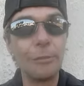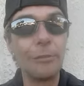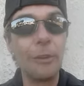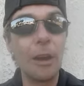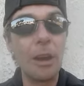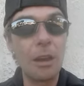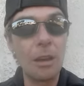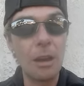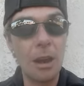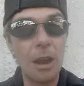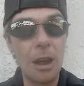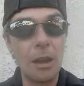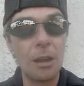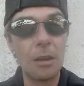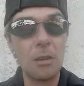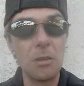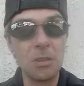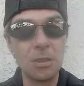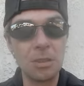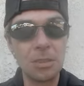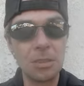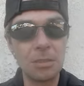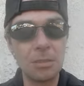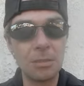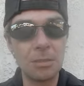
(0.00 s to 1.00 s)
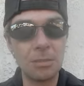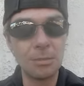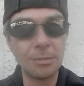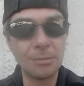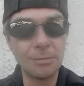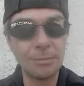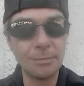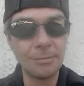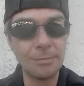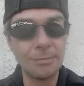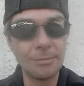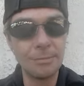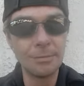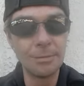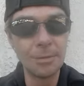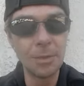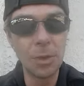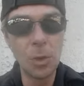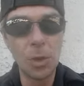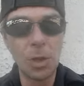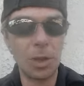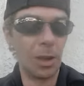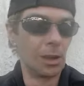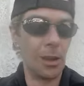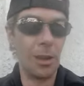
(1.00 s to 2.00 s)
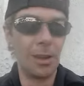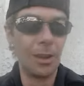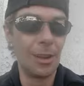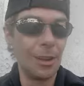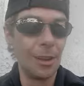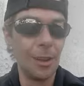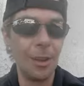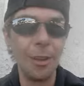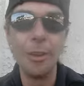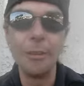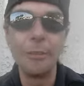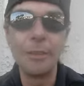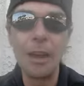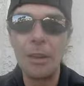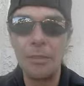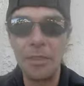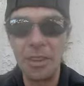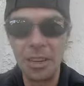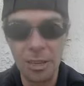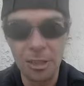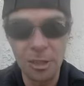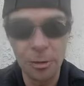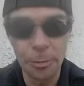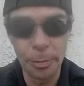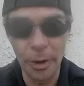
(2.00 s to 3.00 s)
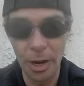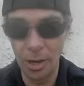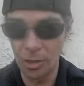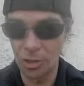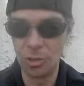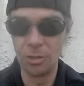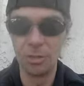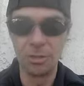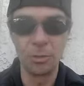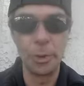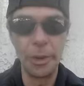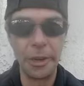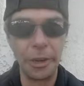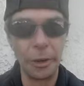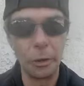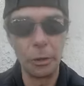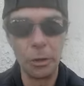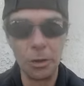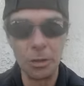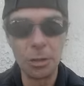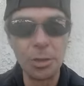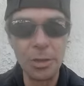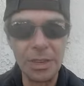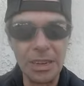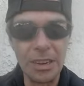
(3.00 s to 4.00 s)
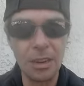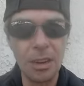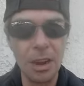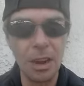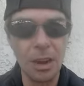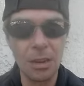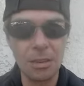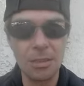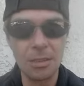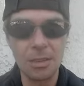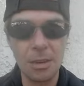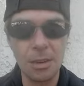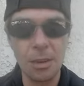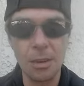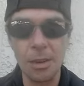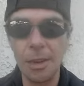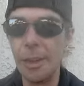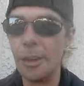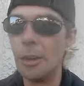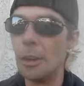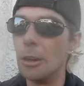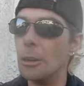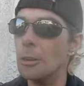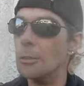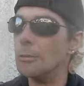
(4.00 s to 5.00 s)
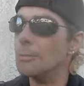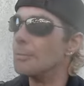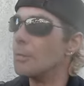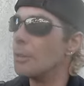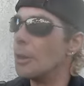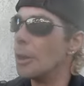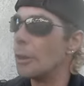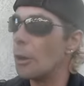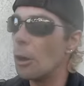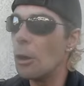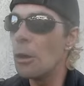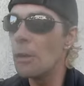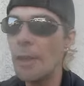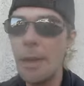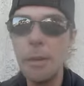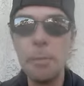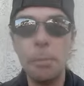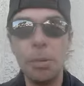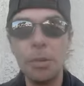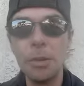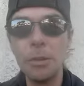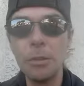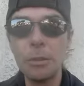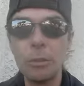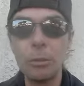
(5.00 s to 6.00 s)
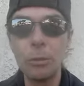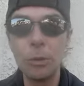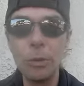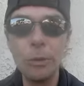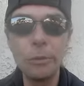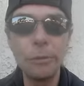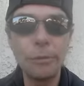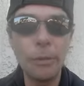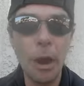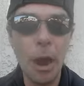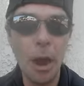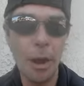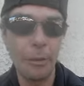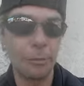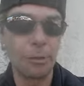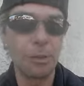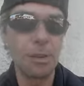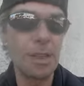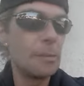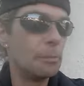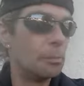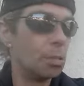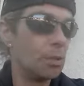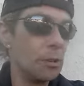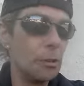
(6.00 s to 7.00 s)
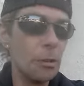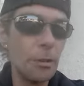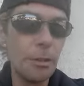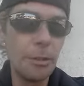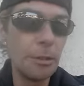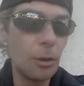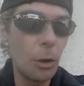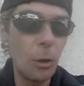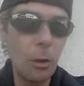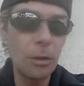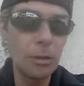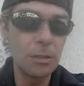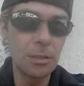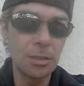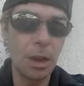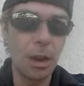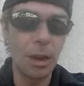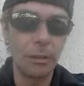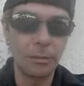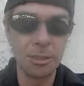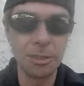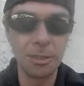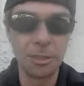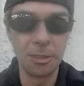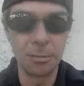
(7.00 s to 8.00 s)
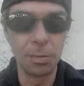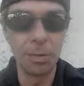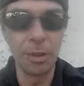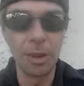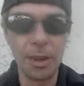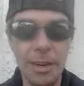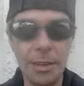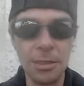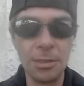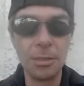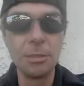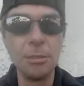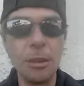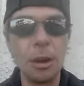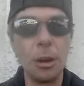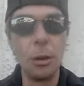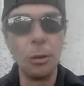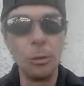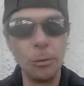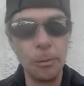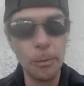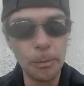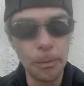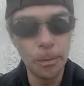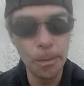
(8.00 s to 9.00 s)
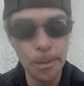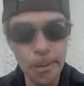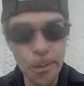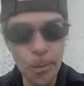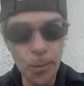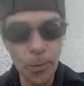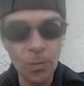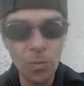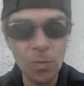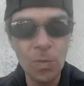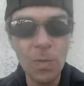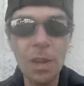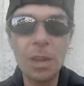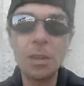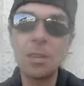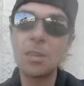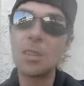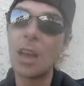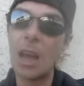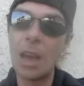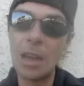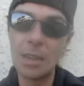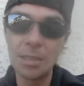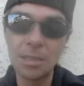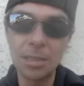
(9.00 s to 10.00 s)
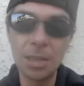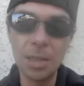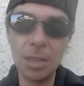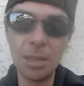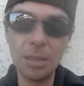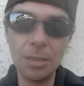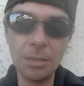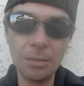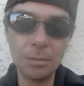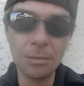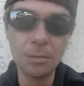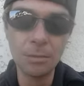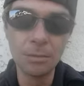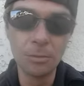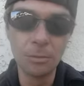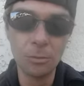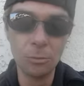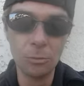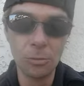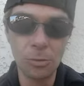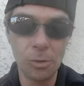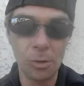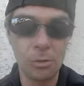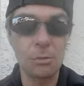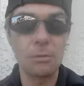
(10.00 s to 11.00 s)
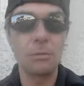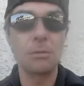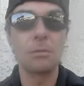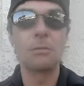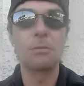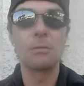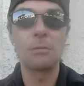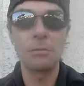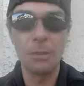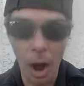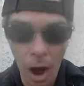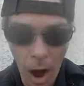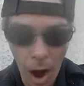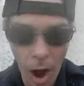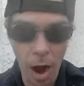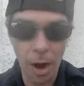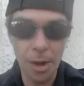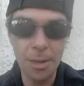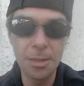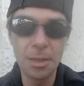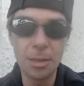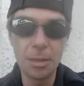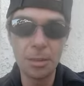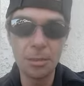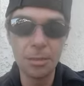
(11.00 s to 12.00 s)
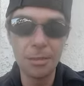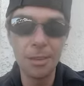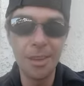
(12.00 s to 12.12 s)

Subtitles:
Firehouse, you've got the expressions when you go to see a concert, you know, like, oh, they blew the roof off, or they blew the doors off this place. No, Tesla rocked.